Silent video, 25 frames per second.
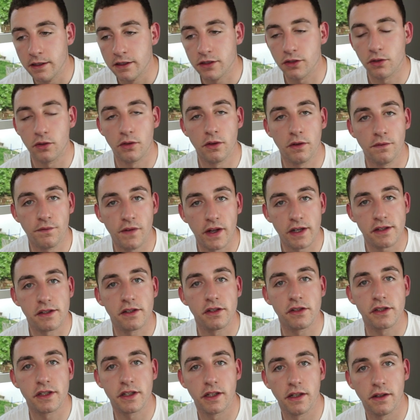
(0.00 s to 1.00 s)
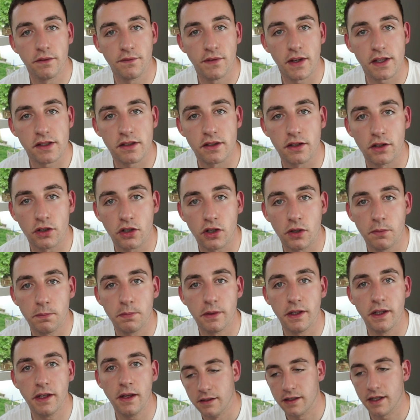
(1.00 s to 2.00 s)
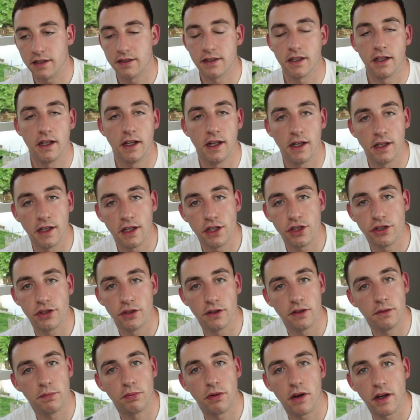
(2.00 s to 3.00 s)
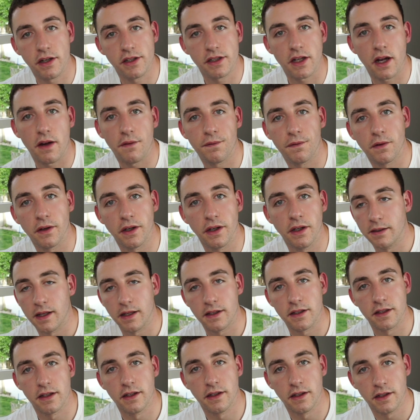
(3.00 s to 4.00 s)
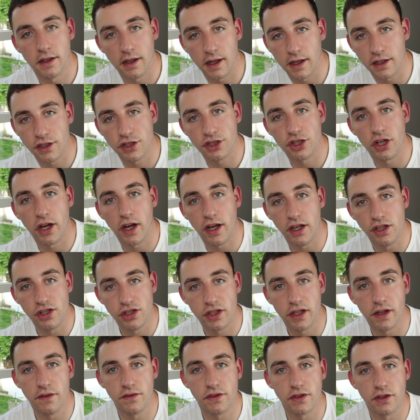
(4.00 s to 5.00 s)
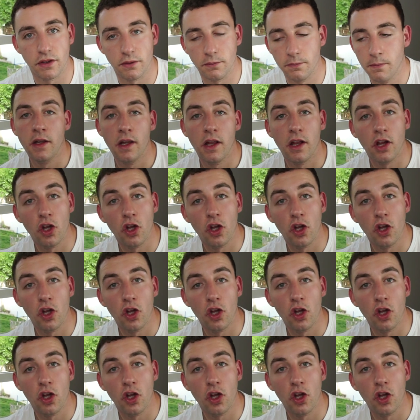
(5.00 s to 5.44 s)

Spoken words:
so investors can invest in their company, that's the initial price offering that the exchange gives them.